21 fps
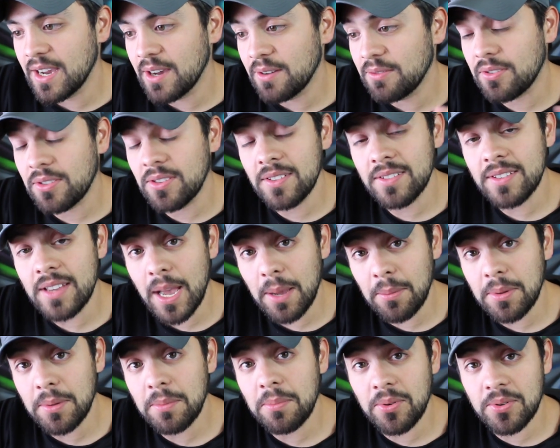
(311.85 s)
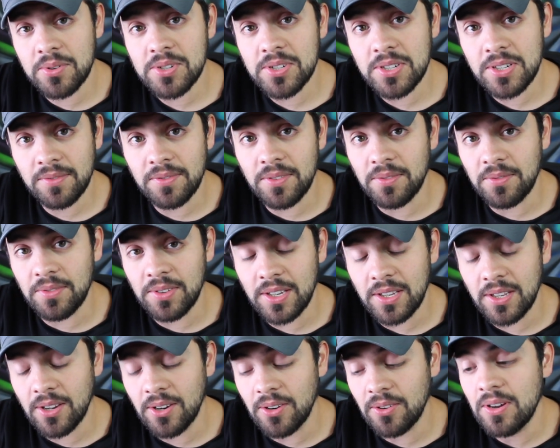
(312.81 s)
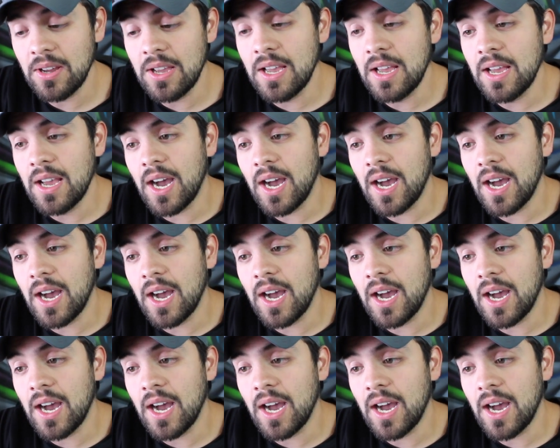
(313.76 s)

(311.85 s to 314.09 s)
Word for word: For this hobby portion of the video,